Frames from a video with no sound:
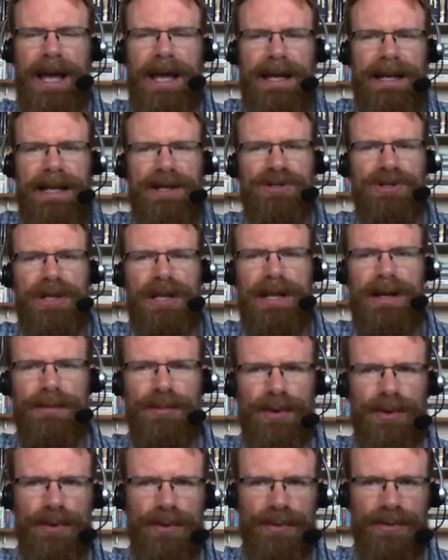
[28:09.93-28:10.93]
In ancient
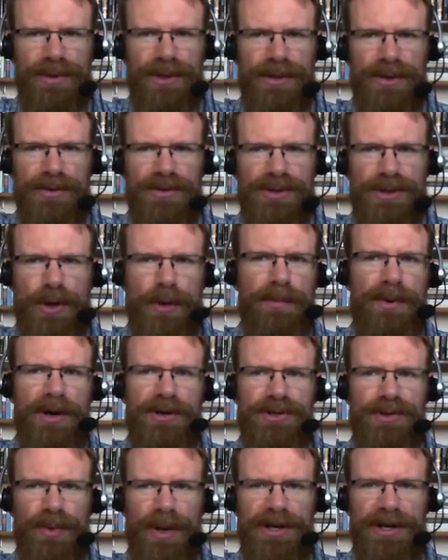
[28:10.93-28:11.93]
Hebrew, there's no
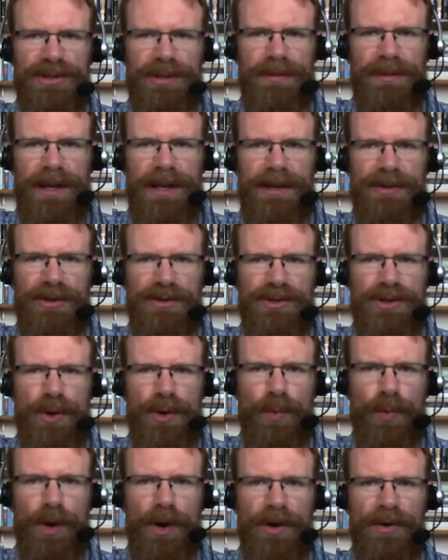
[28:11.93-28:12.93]
punctuation and there's
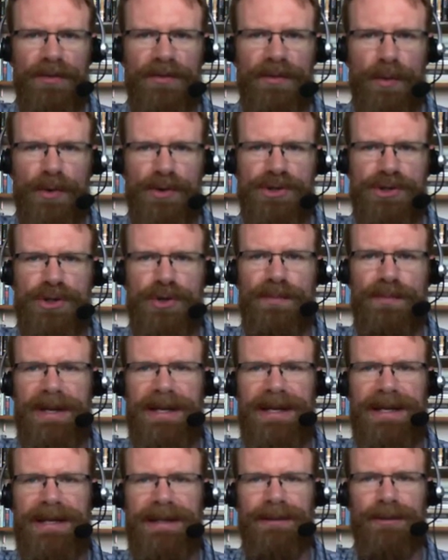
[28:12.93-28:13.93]
no word for to
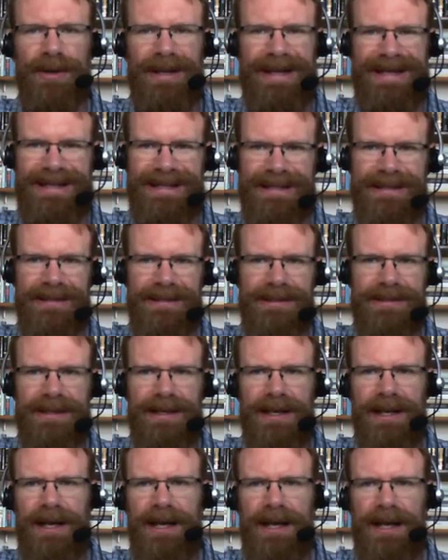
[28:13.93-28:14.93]
be or is.
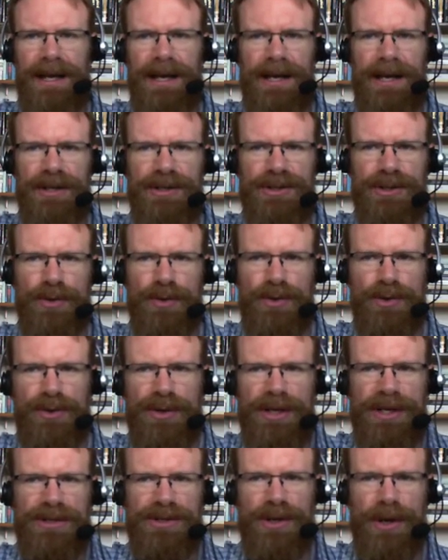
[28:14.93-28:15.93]
Uh, so
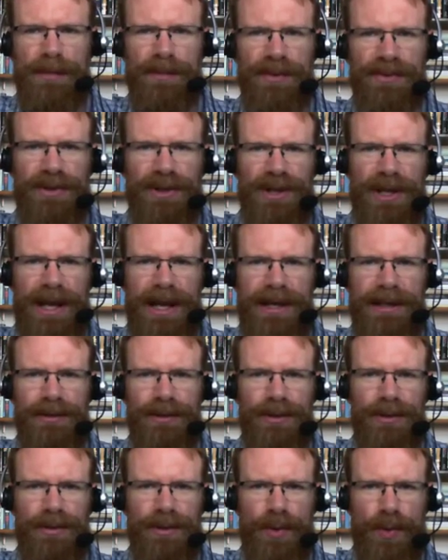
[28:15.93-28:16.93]
you can interpret the
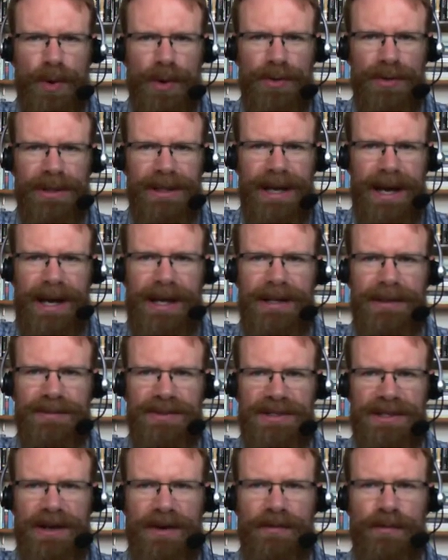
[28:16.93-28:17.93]
line, quote, God
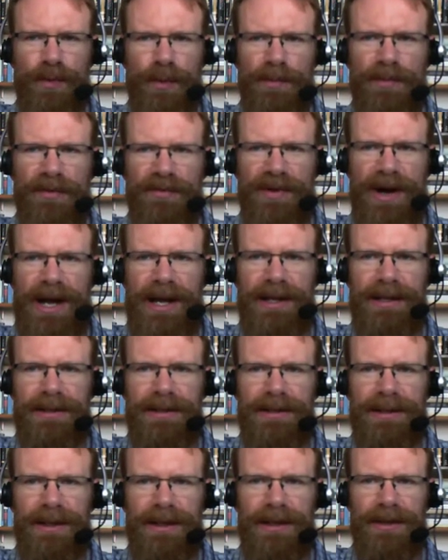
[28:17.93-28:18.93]
himself will
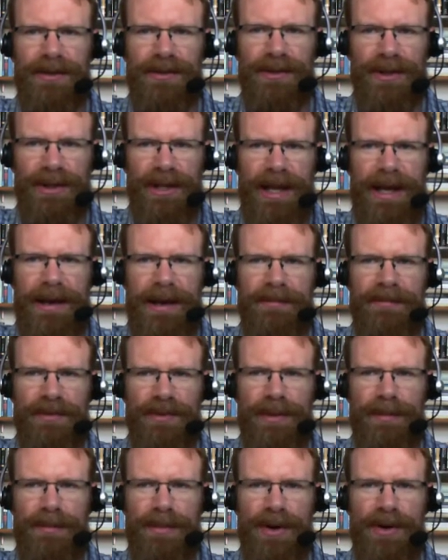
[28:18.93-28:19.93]
provide the lamb
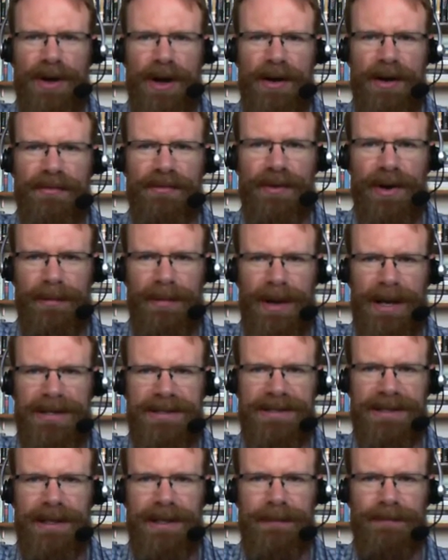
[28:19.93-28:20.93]
for the burnt offering, my
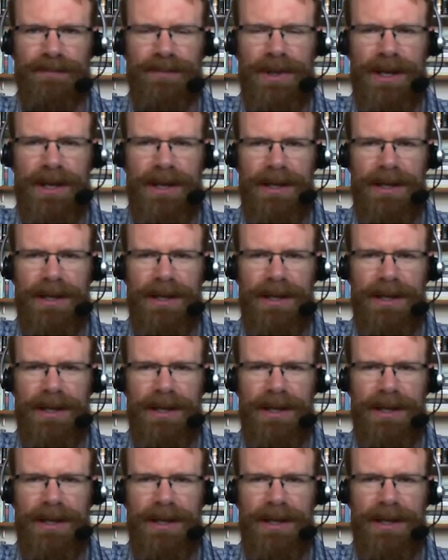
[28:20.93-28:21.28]
son,